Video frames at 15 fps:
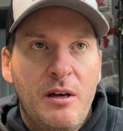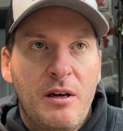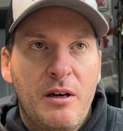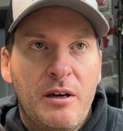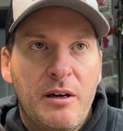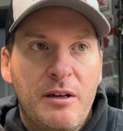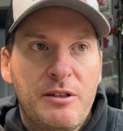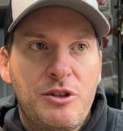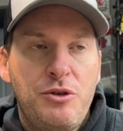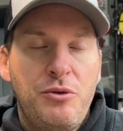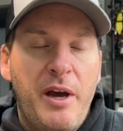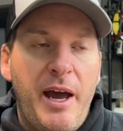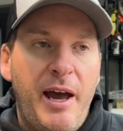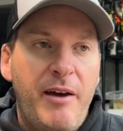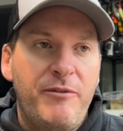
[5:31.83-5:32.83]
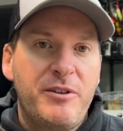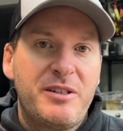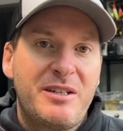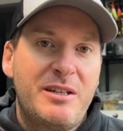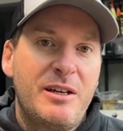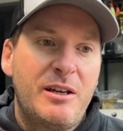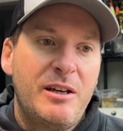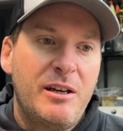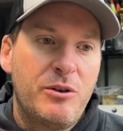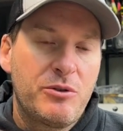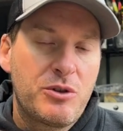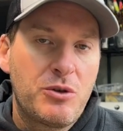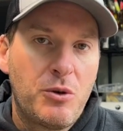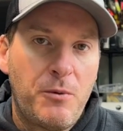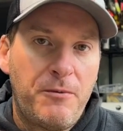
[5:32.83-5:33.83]
to have it sticking
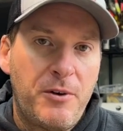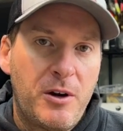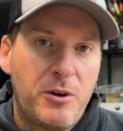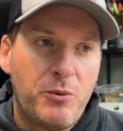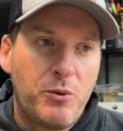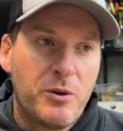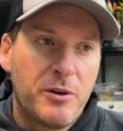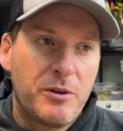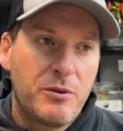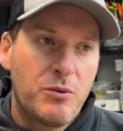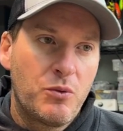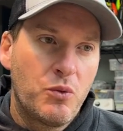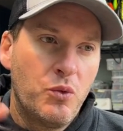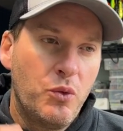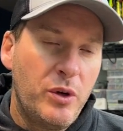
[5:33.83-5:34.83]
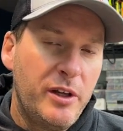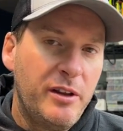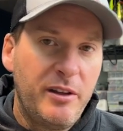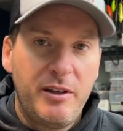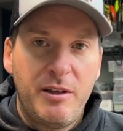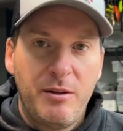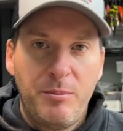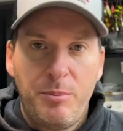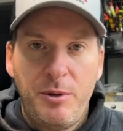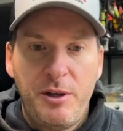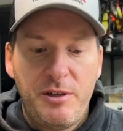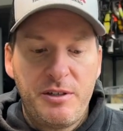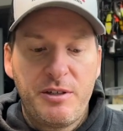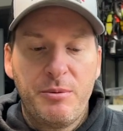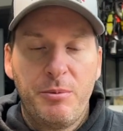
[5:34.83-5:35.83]
out so far where it really
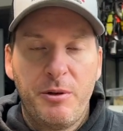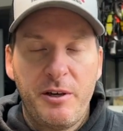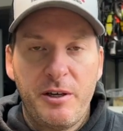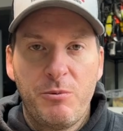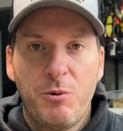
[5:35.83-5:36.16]
impedes the blade.